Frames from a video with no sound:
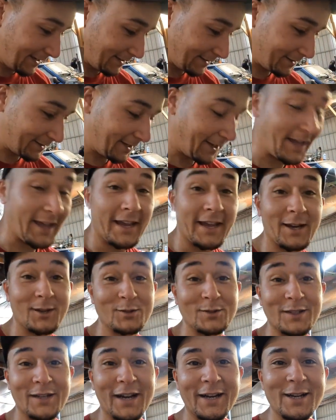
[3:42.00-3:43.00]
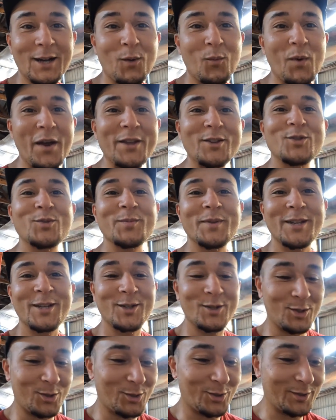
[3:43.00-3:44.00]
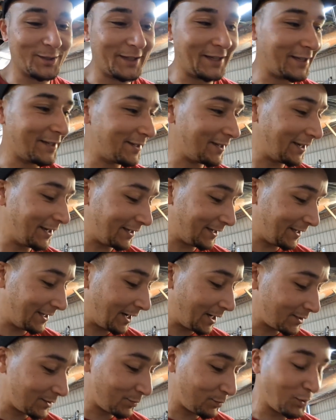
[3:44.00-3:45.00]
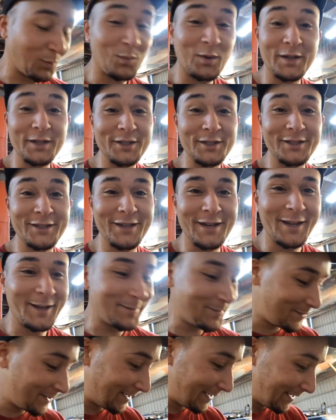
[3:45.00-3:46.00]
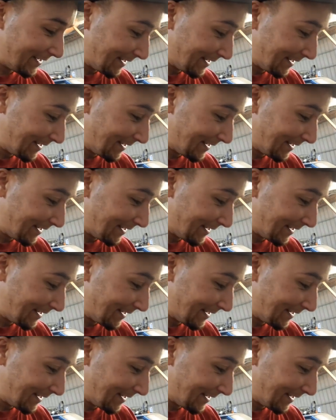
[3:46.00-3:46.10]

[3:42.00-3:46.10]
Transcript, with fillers: I said, hey, I was like, I got way too many cars. Can I just put one in your name?